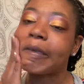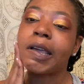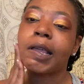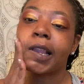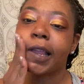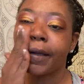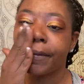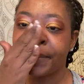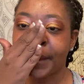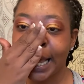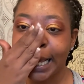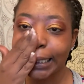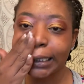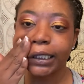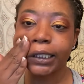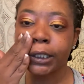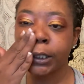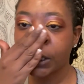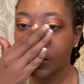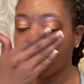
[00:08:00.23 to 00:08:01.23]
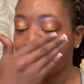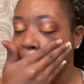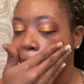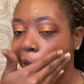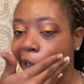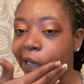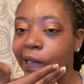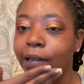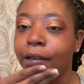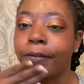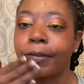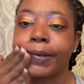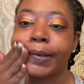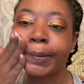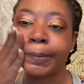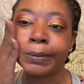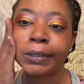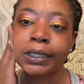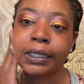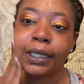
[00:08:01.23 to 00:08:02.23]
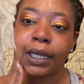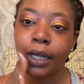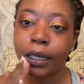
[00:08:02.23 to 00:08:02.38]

love BoxyCharm. I love Ipsy.